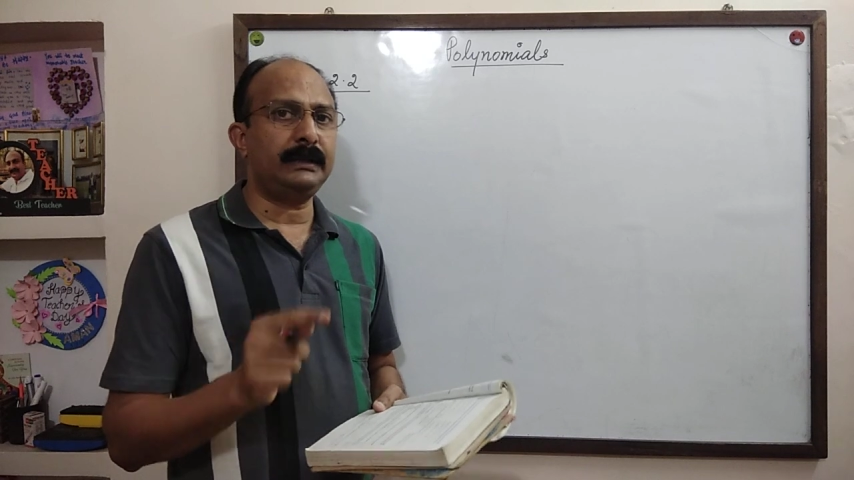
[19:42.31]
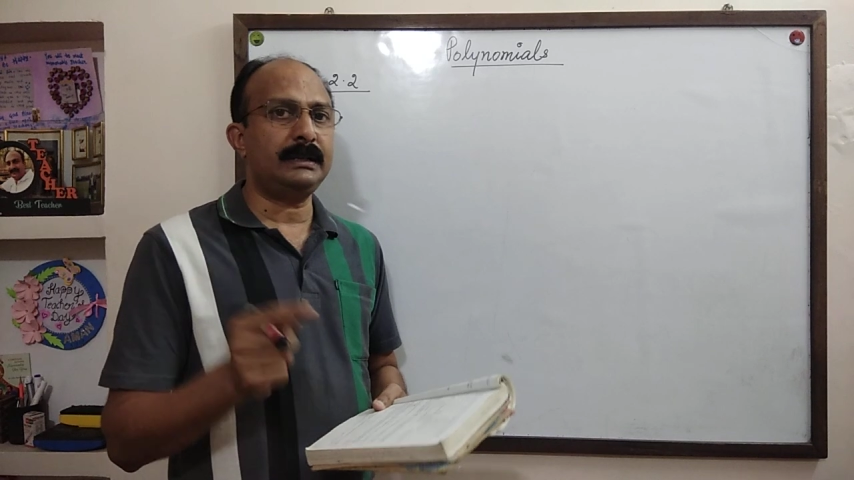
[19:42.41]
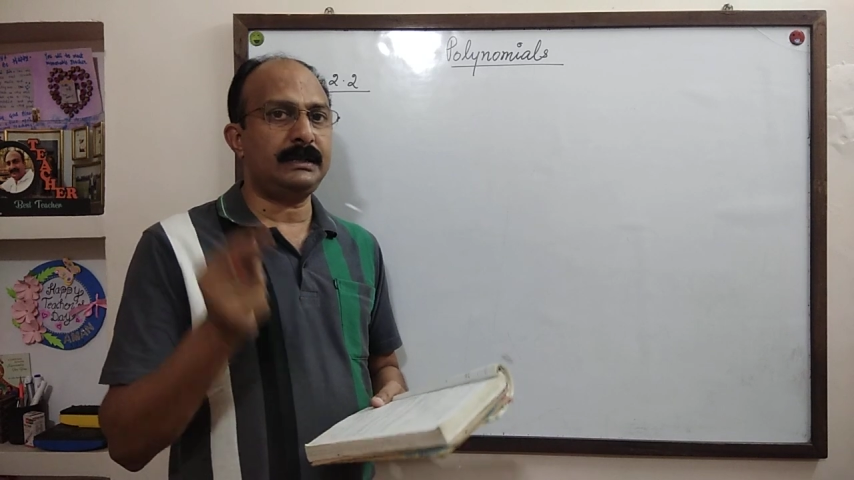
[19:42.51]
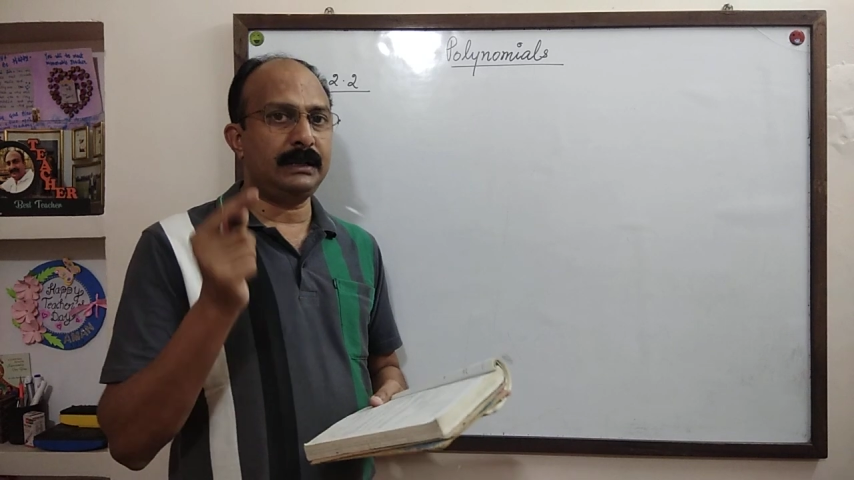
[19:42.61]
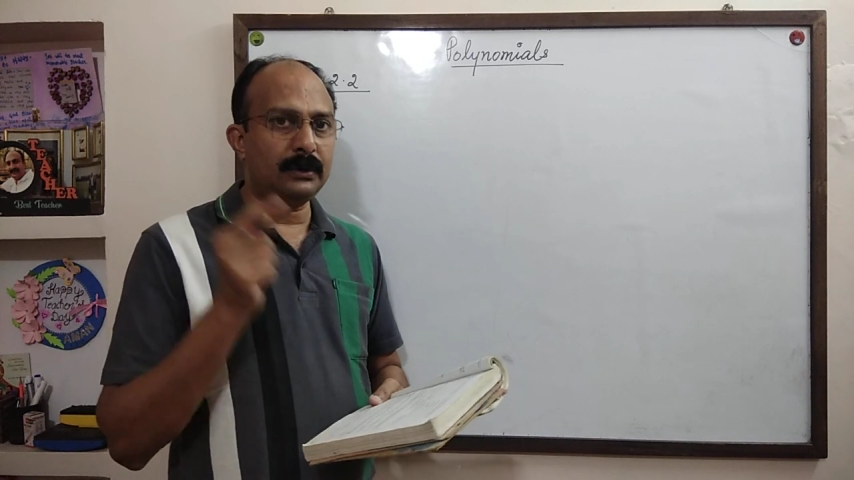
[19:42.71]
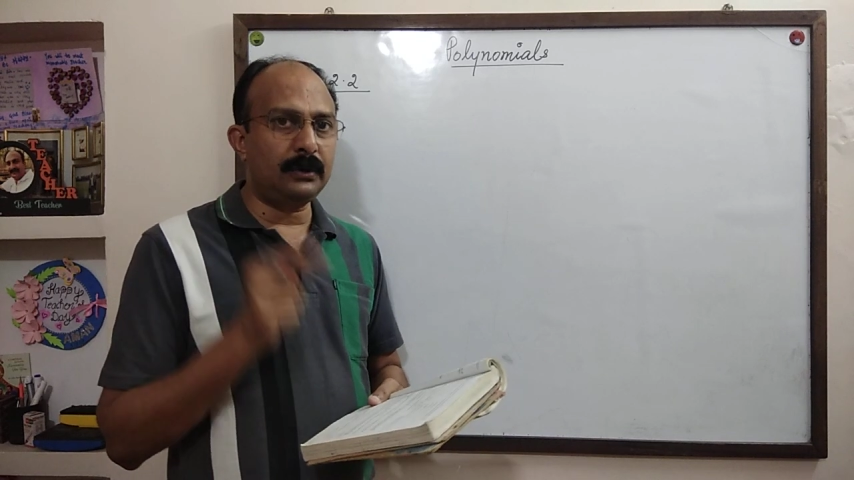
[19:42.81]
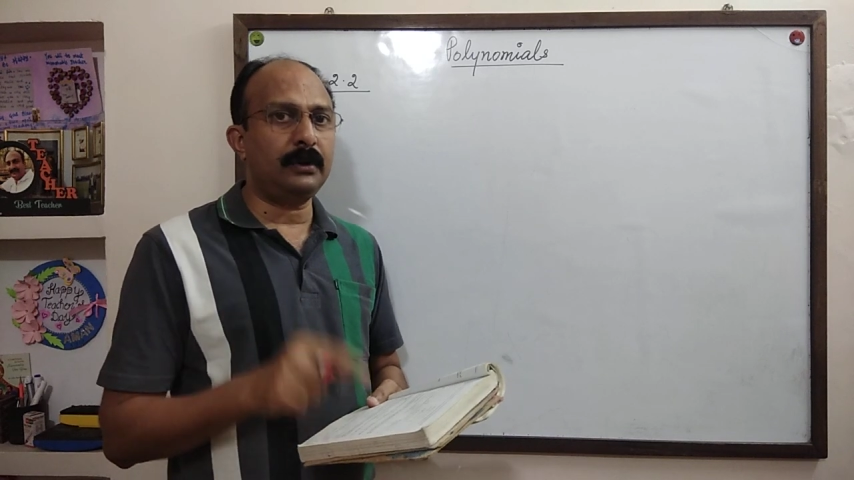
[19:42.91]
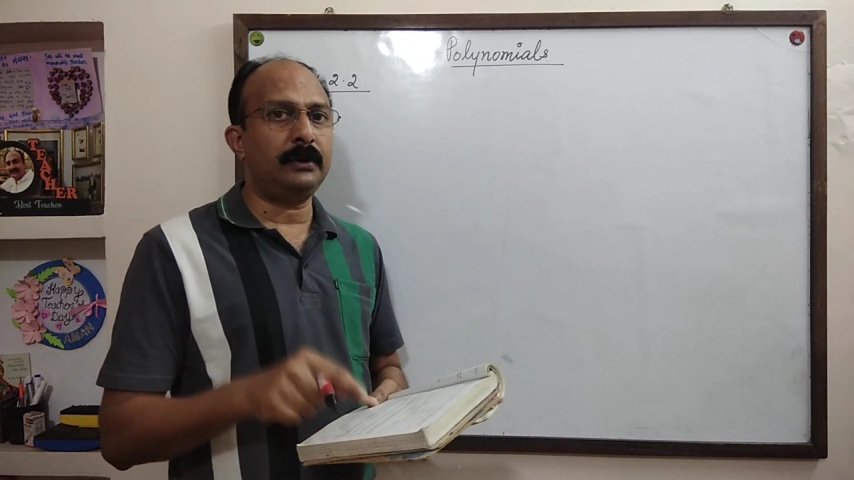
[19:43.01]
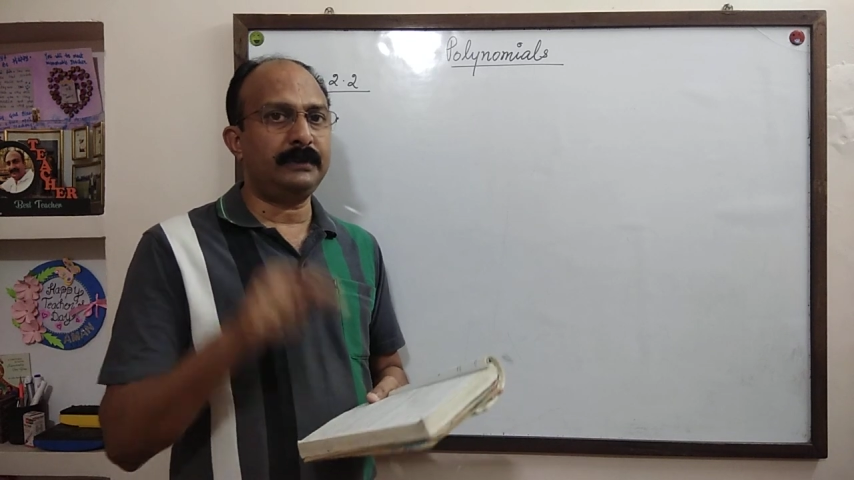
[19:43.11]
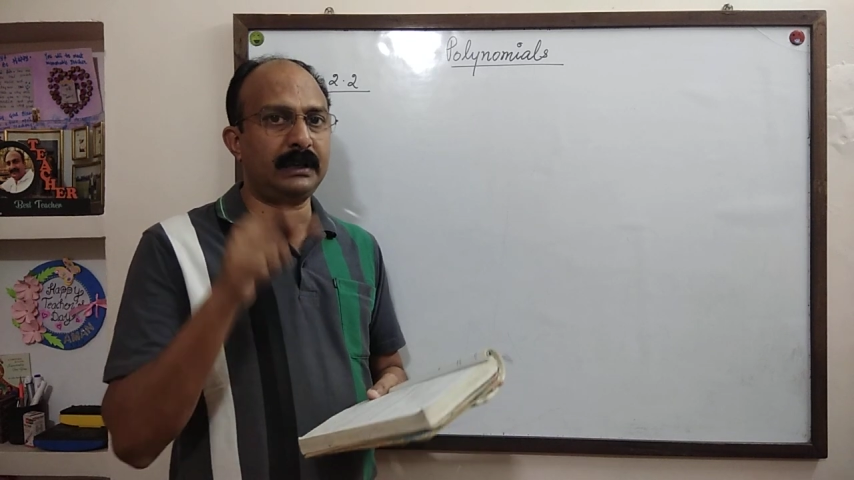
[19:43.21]
the 0
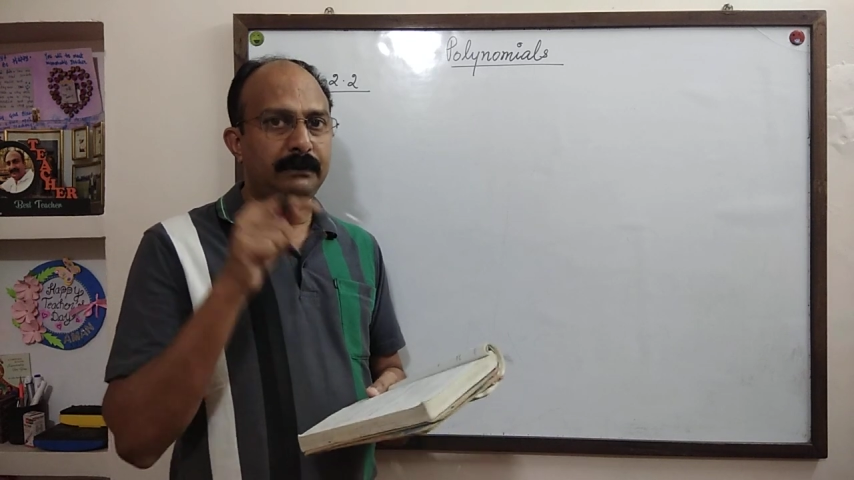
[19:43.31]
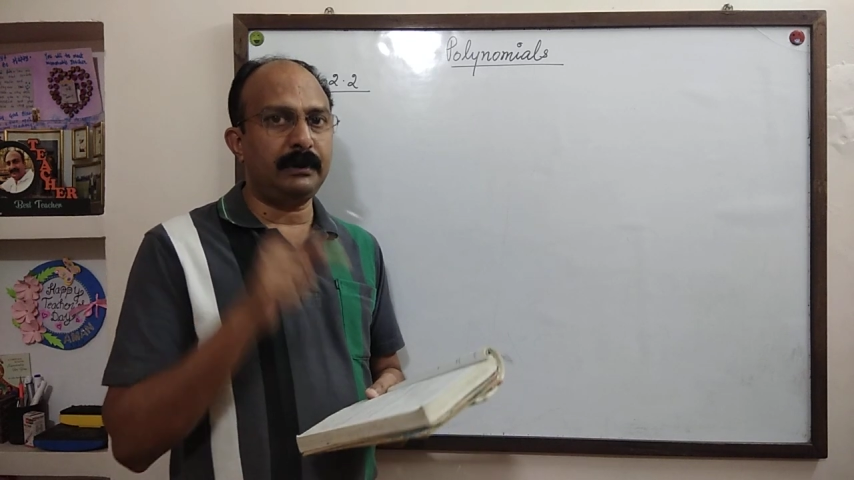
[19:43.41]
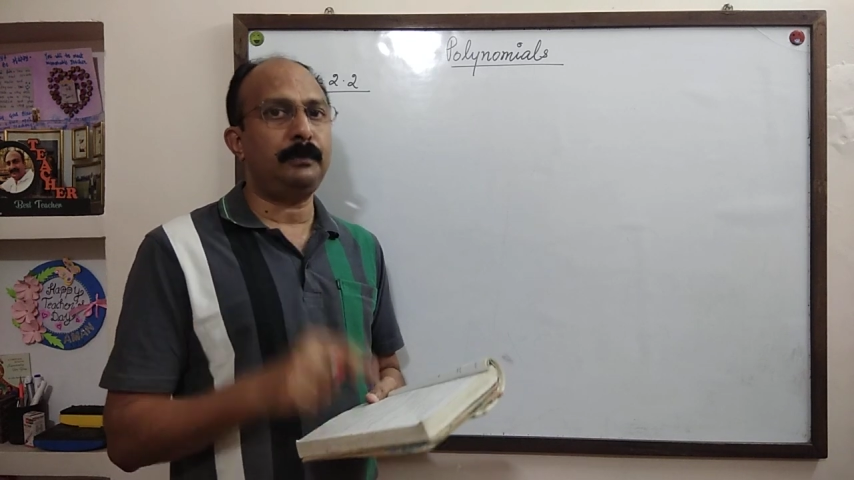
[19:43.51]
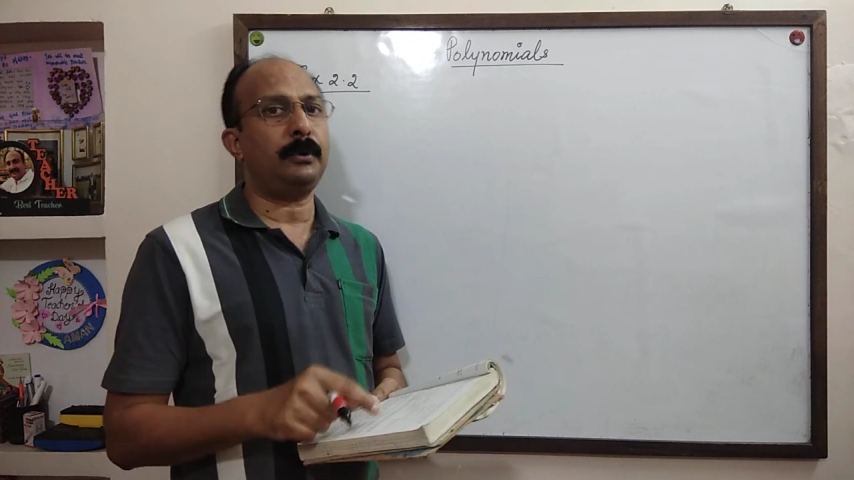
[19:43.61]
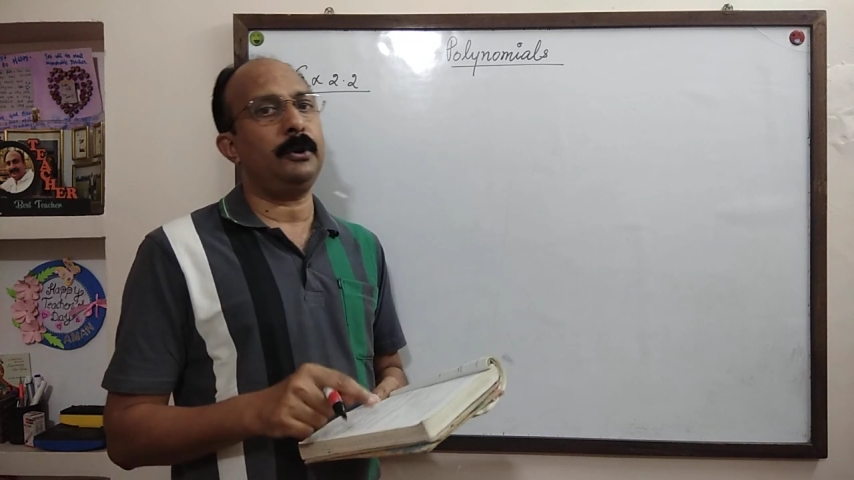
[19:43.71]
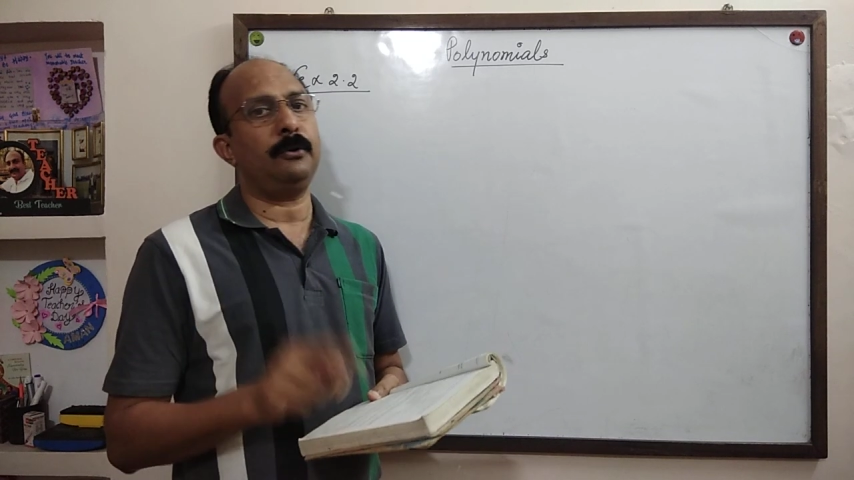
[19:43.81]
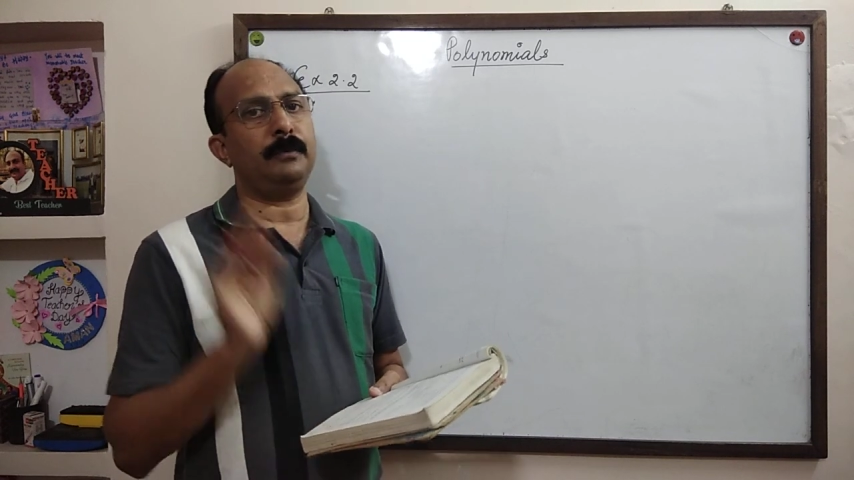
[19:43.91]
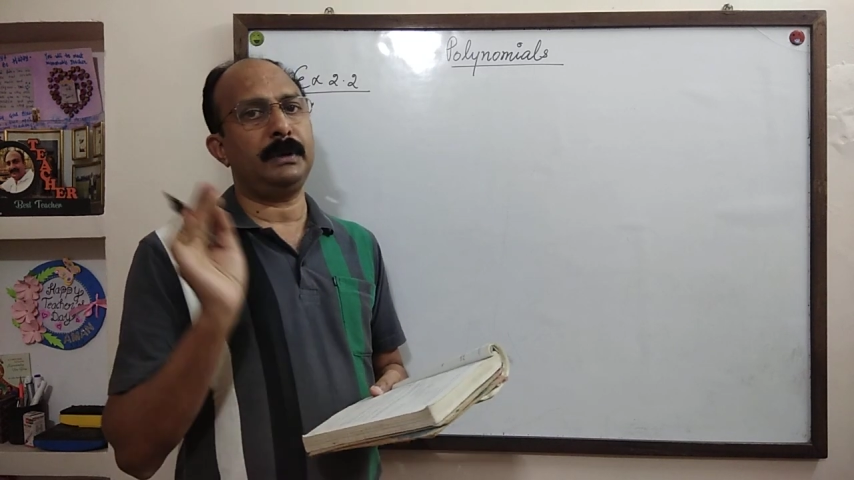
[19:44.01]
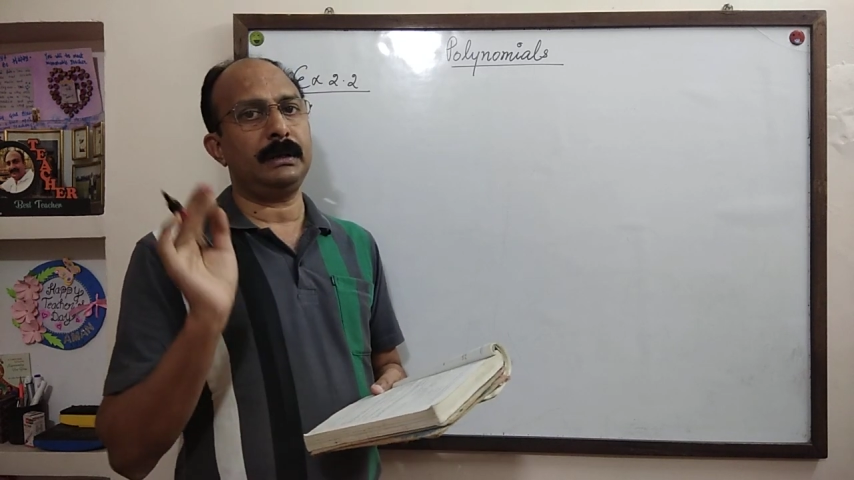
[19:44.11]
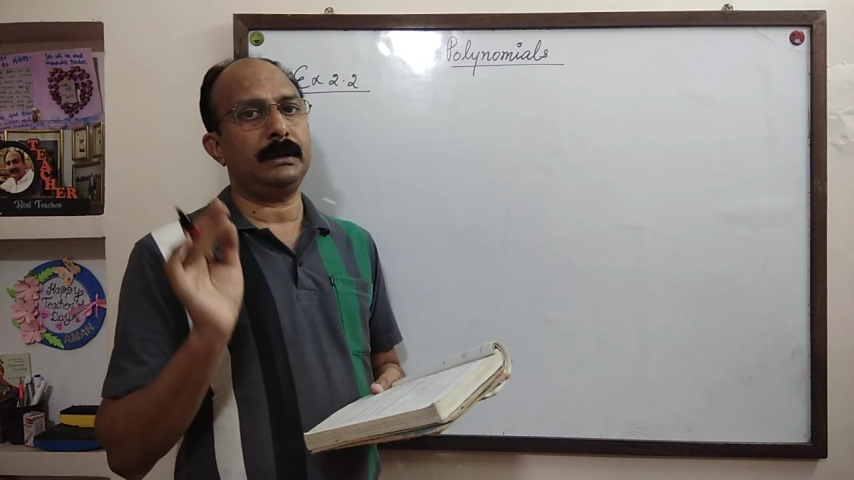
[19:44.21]
of the given
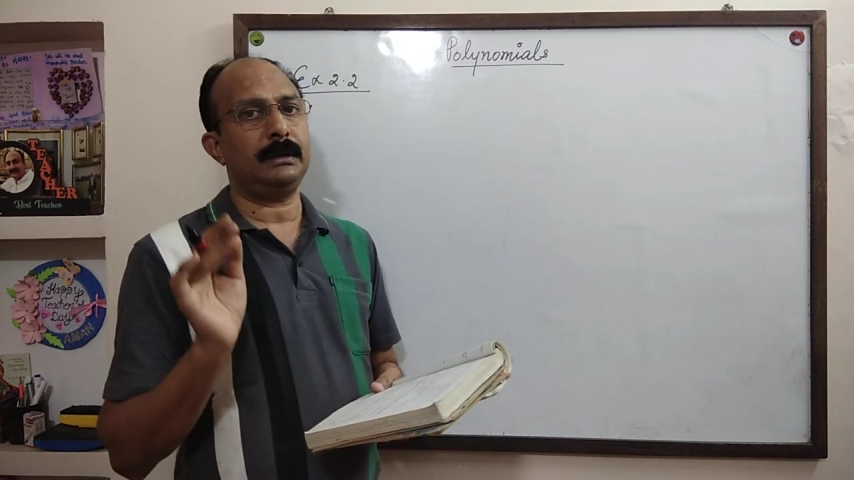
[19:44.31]
polynomial.